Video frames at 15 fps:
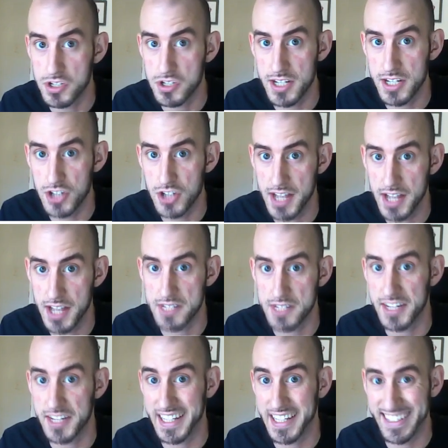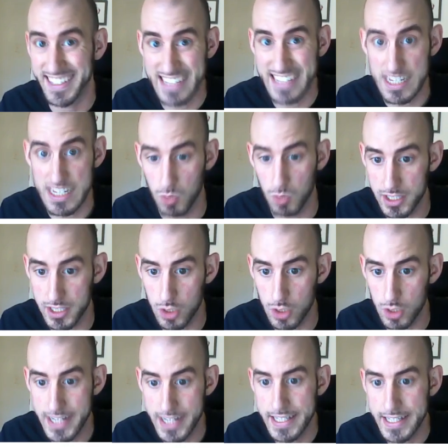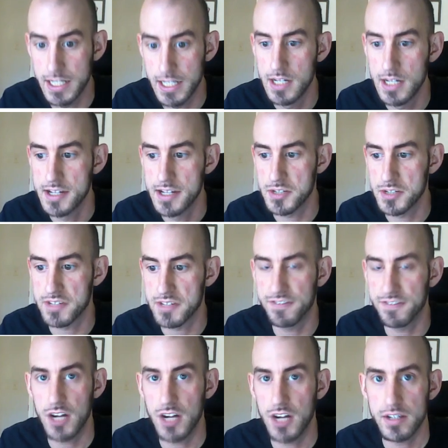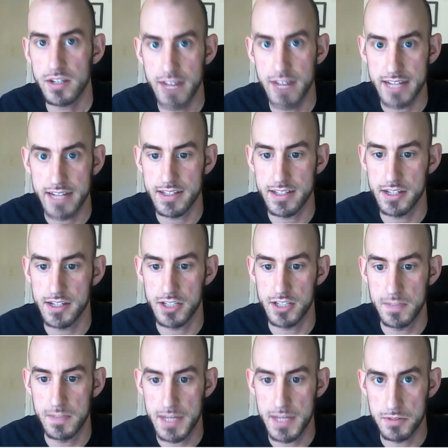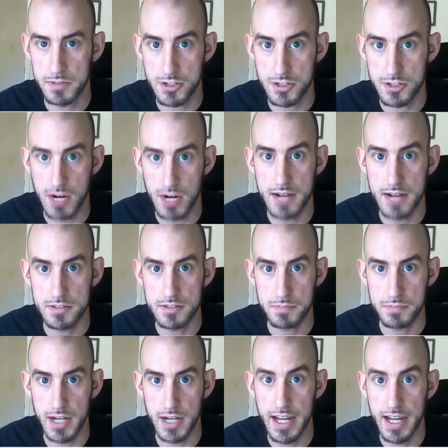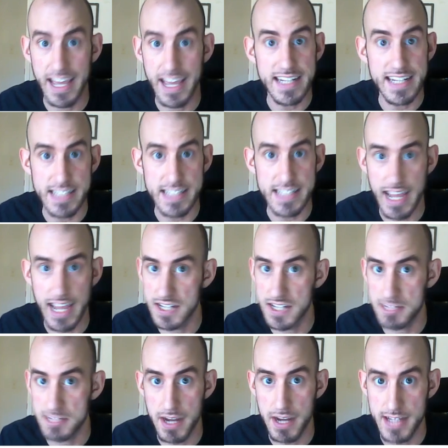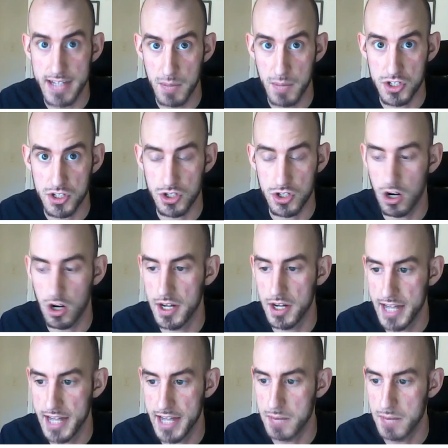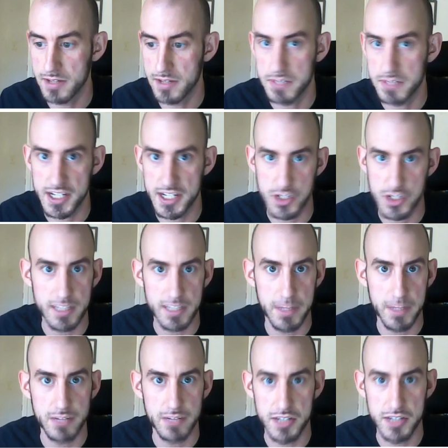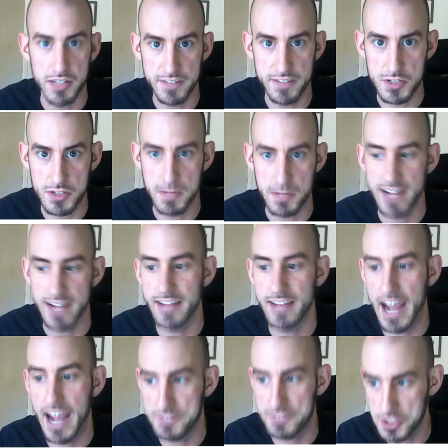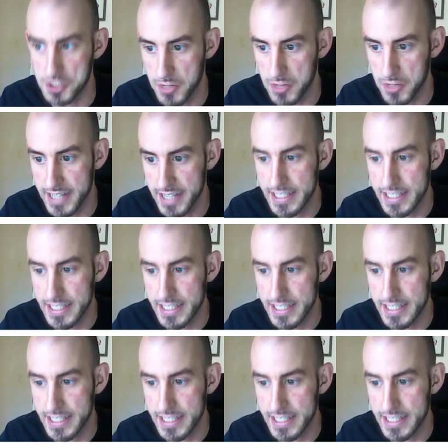chance of getting at least one crit, so it's fairly likely that you're going to be able to drop 8d8 smite damage on an enemy, because you get to pick one if you smite after you hit.